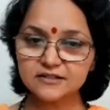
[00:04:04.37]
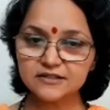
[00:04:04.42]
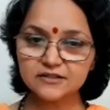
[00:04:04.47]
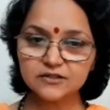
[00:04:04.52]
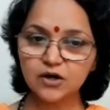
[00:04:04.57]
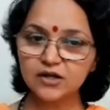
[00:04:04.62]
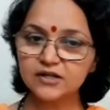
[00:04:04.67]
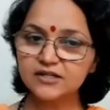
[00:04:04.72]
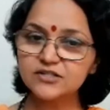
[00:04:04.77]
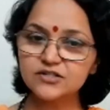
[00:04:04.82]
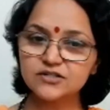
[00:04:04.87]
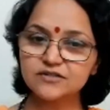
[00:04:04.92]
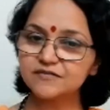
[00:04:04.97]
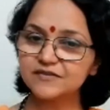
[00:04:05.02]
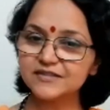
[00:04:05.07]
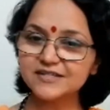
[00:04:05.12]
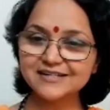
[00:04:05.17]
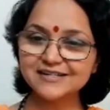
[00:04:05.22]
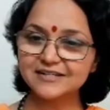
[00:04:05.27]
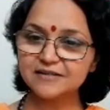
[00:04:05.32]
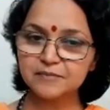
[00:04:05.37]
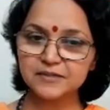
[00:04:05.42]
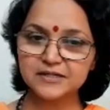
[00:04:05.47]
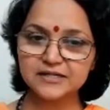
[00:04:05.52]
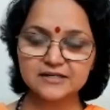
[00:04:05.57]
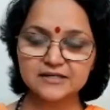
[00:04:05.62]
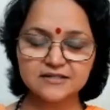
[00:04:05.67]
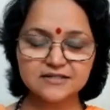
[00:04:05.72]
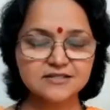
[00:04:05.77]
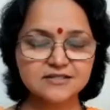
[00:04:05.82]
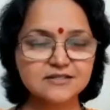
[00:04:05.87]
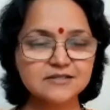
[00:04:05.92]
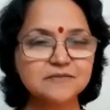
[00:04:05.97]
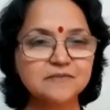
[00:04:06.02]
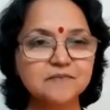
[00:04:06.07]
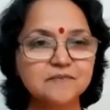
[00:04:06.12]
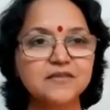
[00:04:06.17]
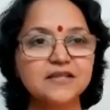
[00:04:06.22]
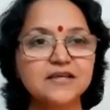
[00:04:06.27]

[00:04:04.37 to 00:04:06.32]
the knowledge of the limitless.